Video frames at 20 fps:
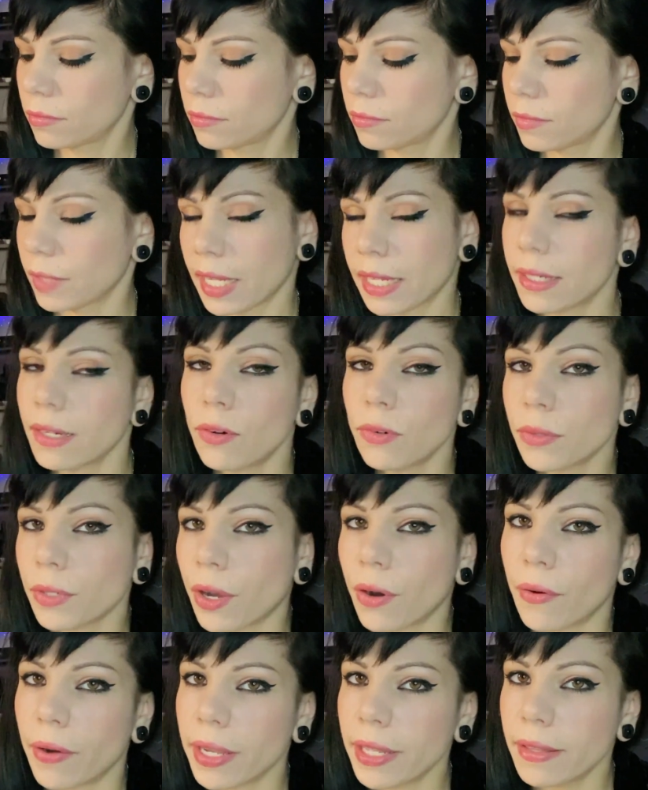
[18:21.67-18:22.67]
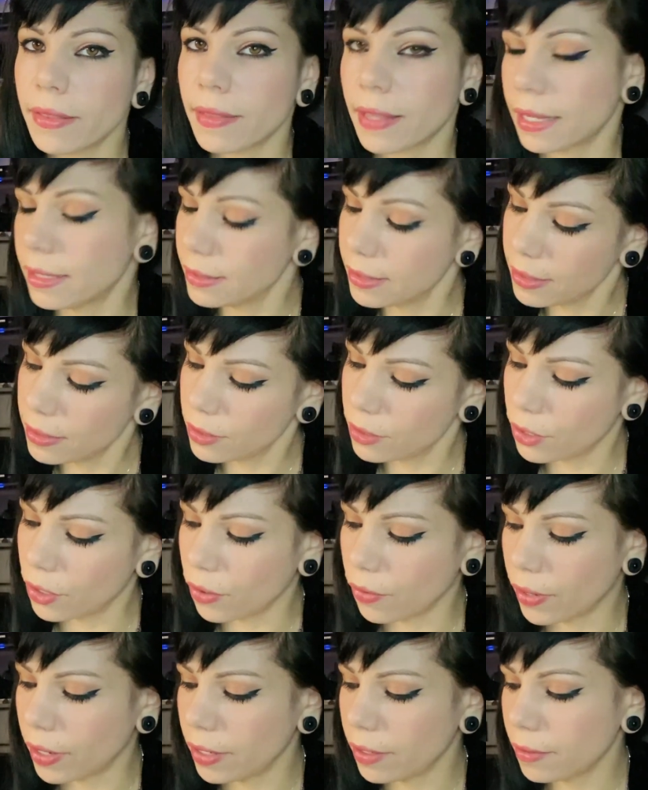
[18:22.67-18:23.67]
They don't know it. They didn't
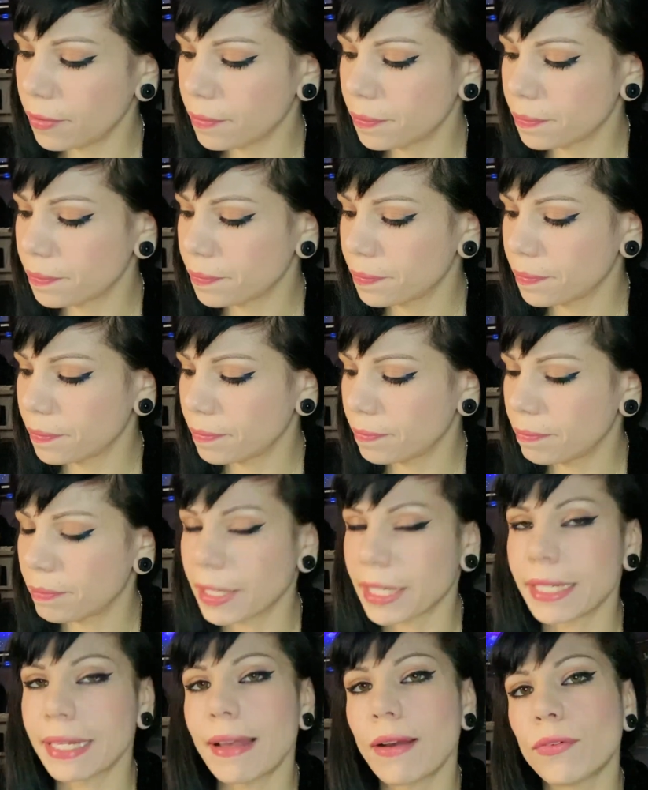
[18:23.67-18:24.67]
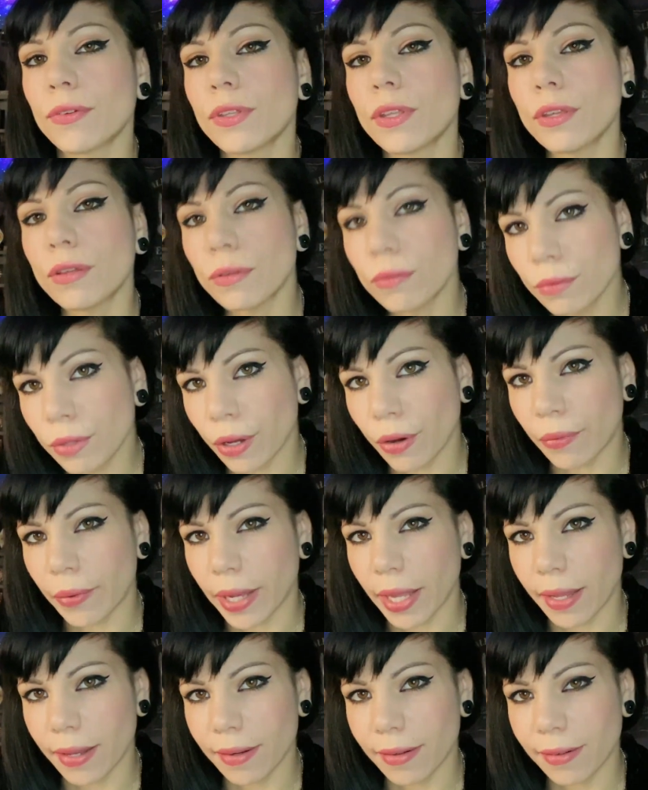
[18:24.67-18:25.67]
know it. But now you know it.